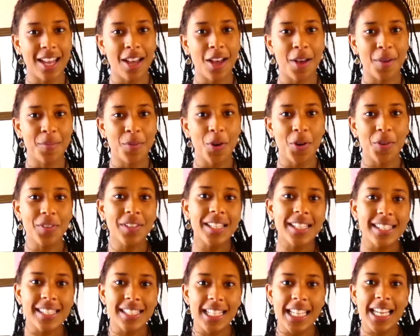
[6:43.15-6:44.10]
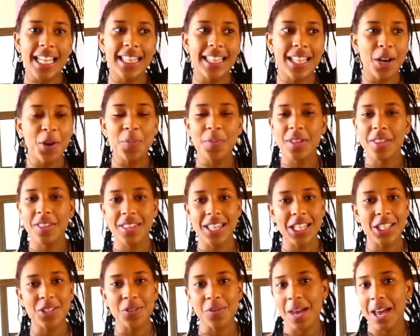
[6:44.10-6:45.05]
Obviously there'll be
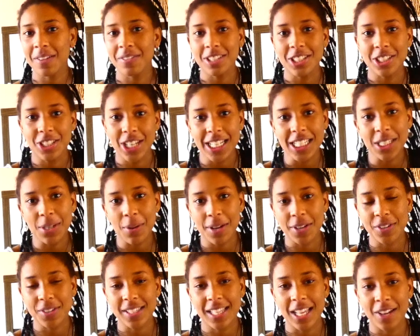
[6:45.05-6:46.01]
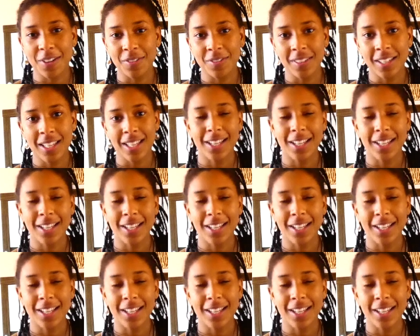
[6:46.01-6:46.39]
things you have to change about yourself.